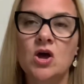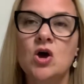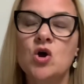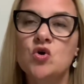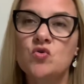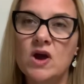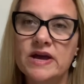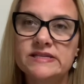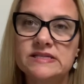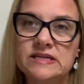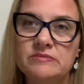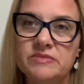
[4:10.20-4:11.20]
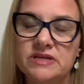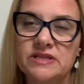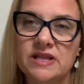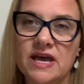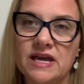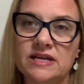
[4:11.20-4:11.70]
Crossing
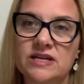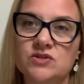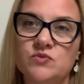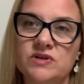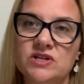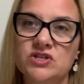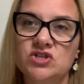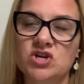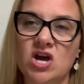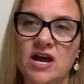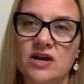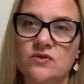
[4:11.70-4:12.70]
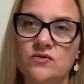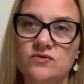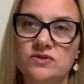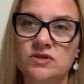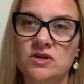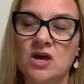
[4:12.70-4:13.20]
midline is when a child